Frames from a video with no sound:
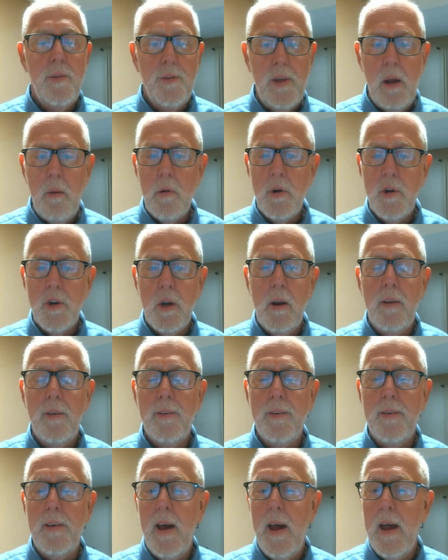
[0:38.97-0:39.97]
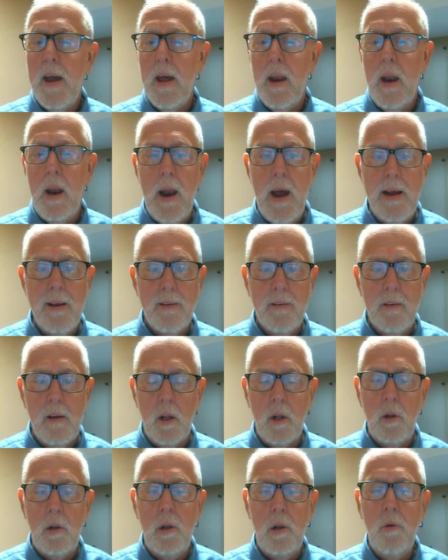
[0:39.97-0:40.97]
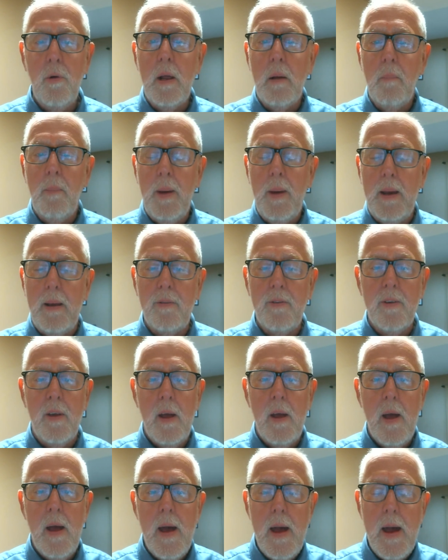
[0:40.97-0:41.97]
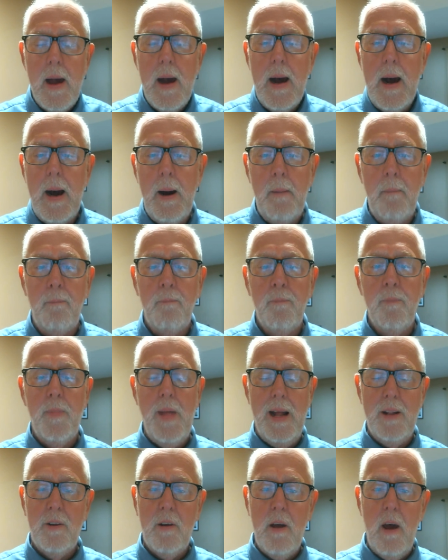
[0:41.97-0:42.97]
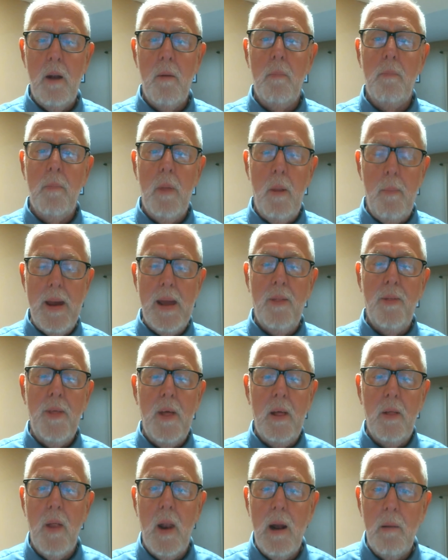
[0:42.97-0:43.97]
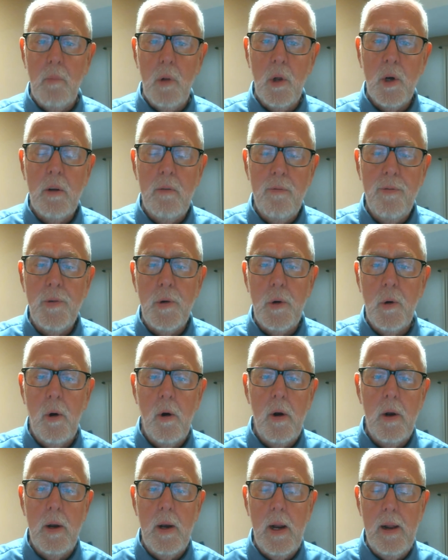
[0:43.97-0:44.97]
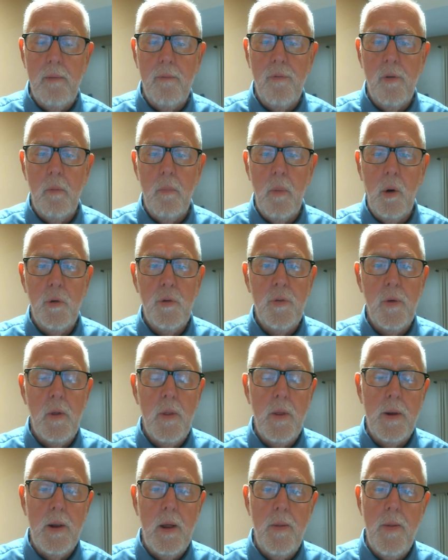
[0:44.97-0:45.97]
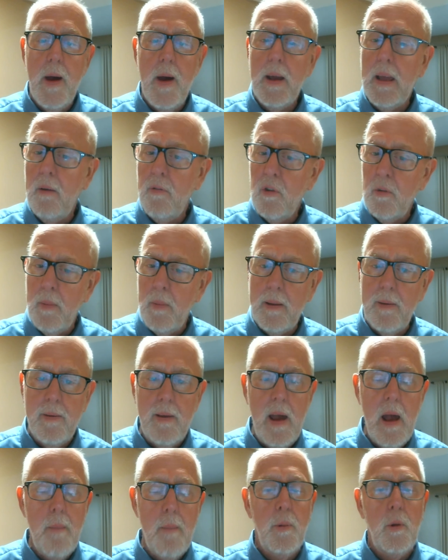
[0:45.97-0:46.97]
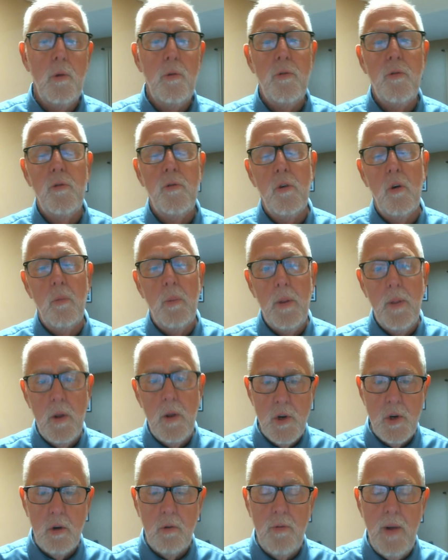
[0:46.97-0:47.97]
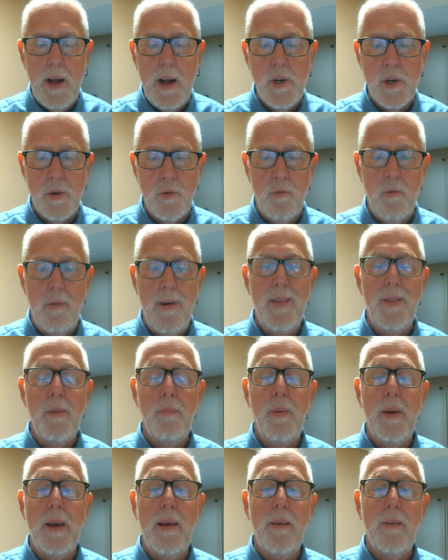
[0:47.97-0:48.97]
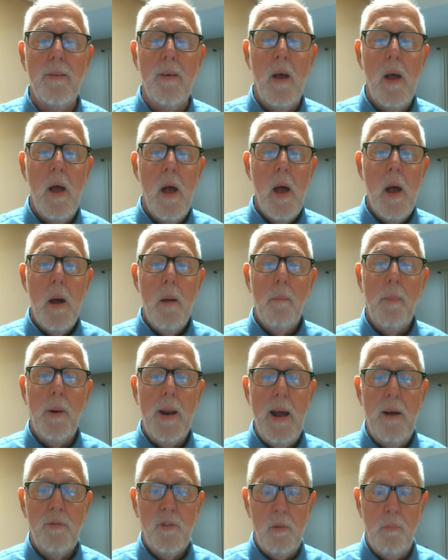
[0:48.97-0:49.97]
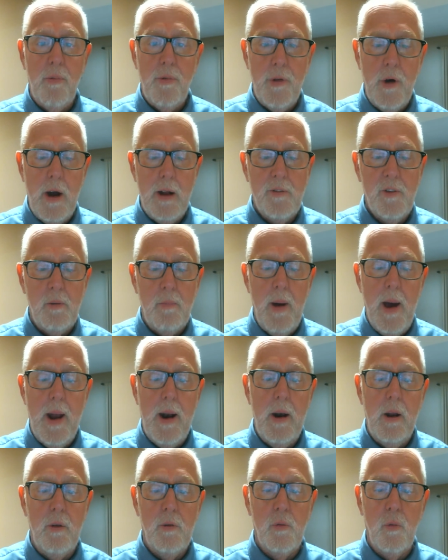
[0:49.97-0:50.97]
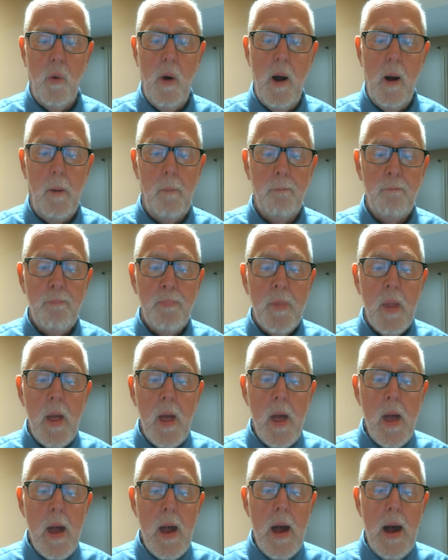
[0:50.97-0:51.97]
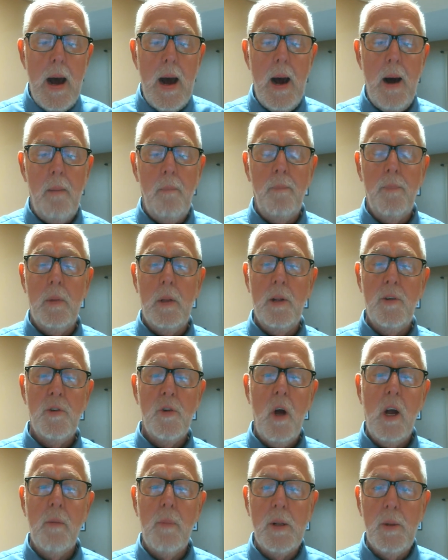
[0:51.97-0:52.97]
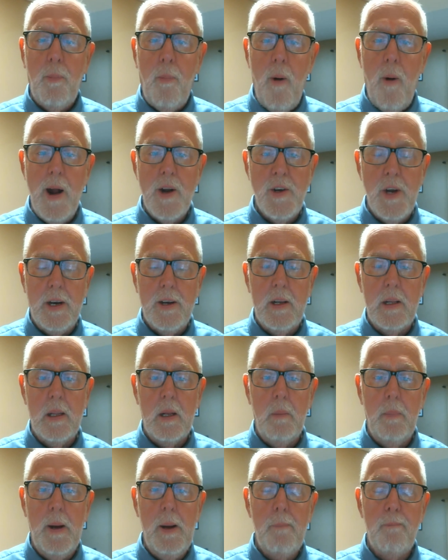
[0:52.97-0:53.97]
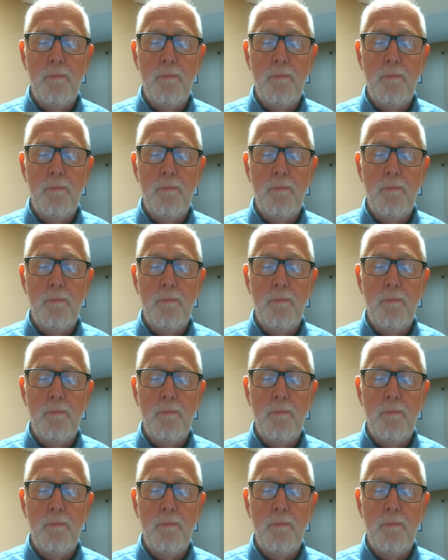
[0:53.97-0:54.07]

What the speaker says: what you're going to say, and a nice concluding piece. That's kind of the main thing that I'm looking for. And for most of you that did that, give some examples, show me that you've not just read the piece, but have some thoughts about it as well. Let's talk about the project a little bit.